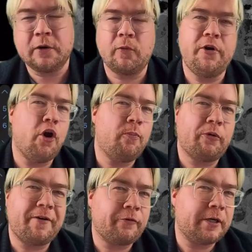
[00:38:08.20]
there were no
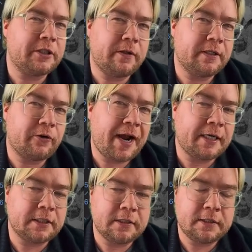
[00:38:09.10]
preferential
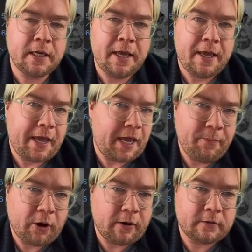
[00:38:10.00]
interactions. A
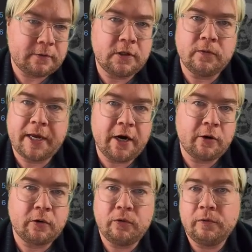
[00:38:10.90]
particles don't
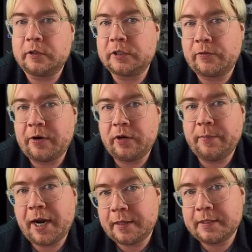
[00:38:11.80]
care who they're surrounded
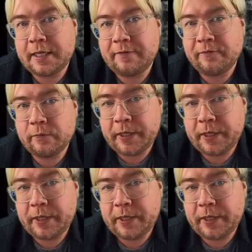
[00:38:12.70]
by, and the same for